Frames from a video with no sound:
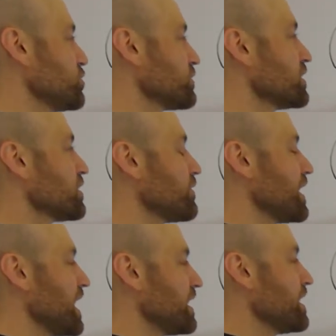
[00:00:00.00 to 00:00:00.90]
you could go
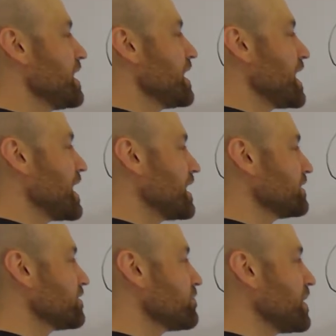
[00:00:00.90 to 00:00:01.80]
ahead
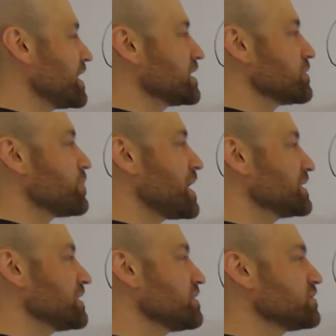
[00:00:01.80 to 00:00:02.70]
and make a
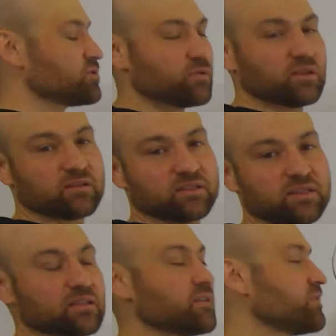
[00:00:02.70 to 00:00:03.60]
deposit to the
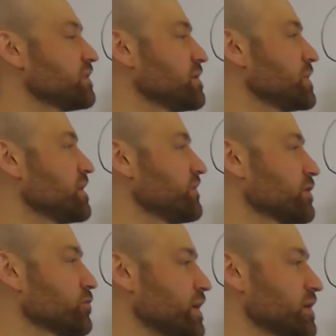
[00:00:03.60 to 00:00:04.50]
extent of the limit of
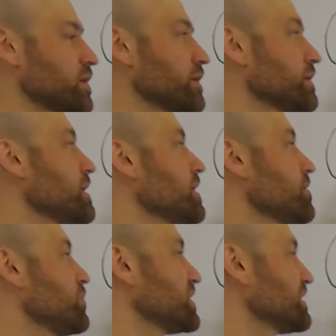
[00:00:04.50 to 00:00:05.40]
your credit card.
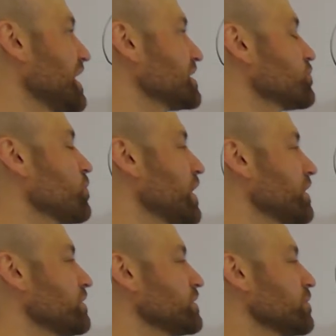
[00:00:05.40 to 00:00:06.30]
But that's
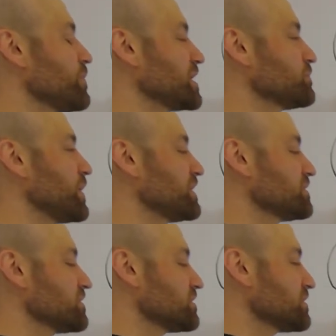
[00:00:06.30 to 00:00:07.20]
where your best bet
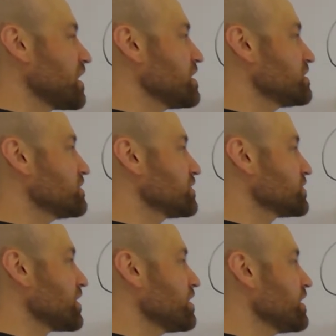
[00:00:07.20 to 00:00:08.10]
is to
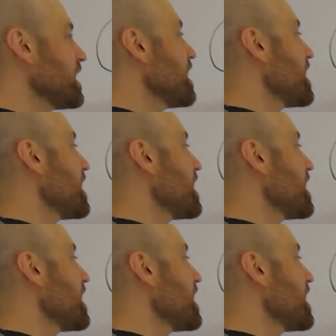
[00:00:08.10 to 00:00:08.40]
start.